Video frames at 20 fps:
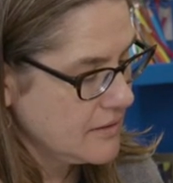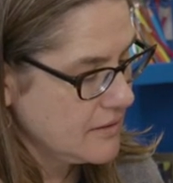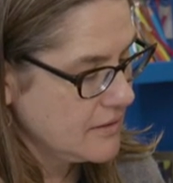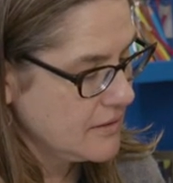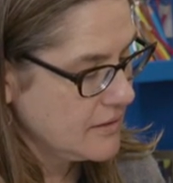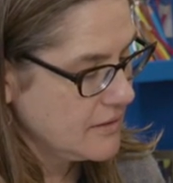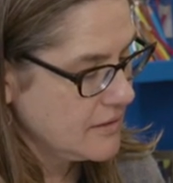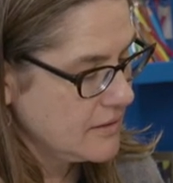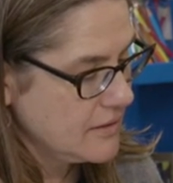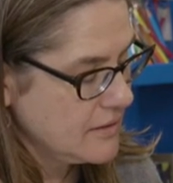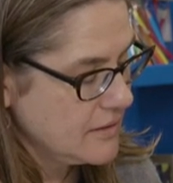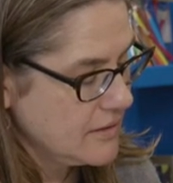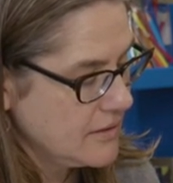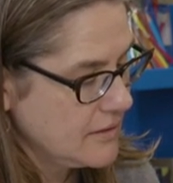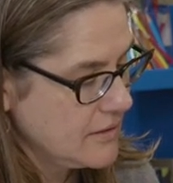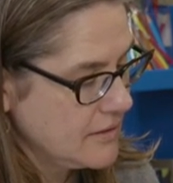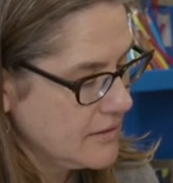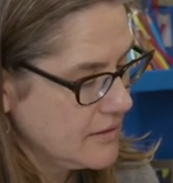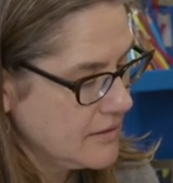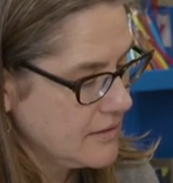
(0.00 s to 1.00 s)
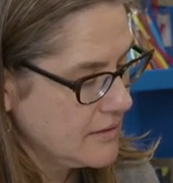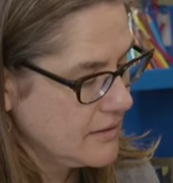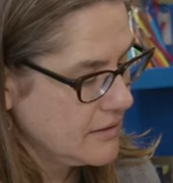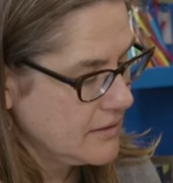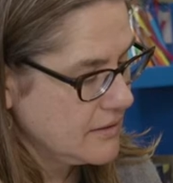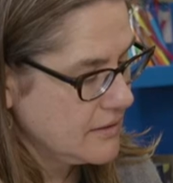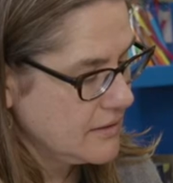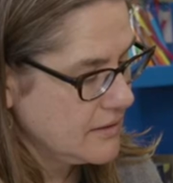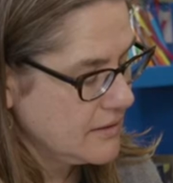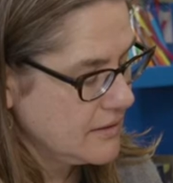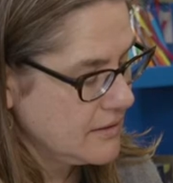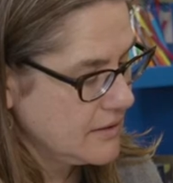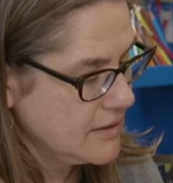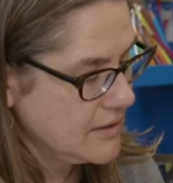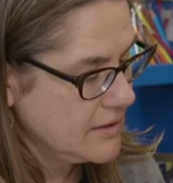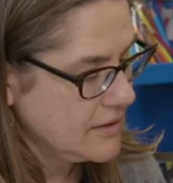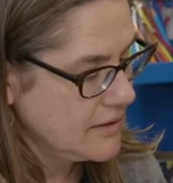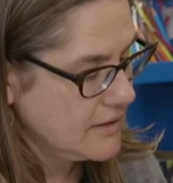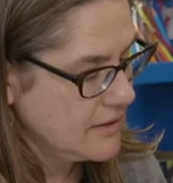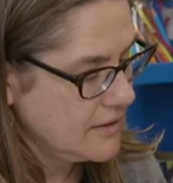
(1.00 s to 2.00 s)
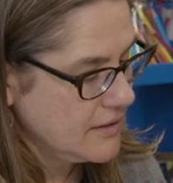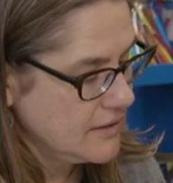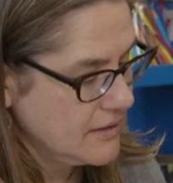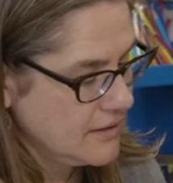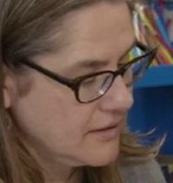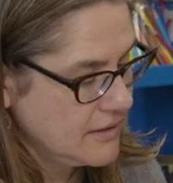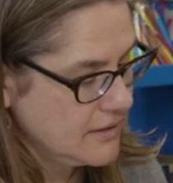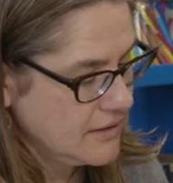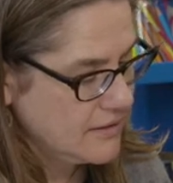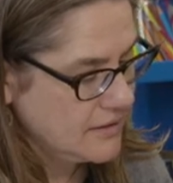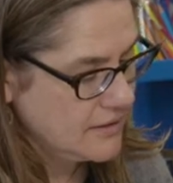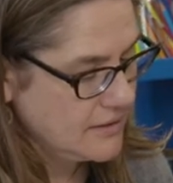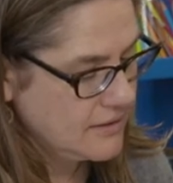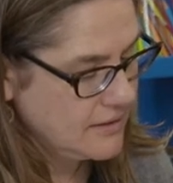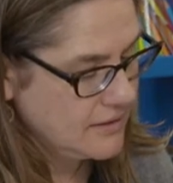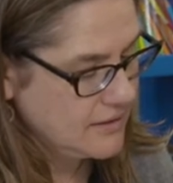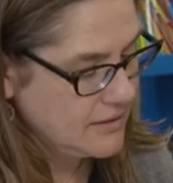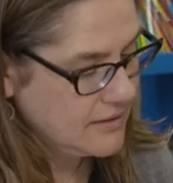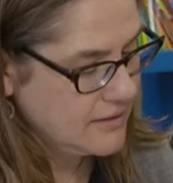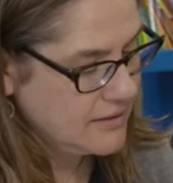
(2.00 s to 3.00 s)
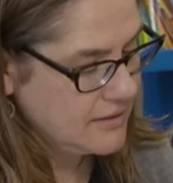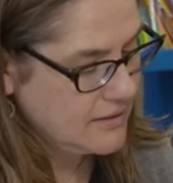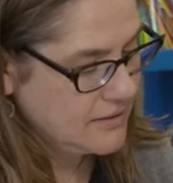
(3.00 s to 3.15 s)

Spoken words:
(not speaking)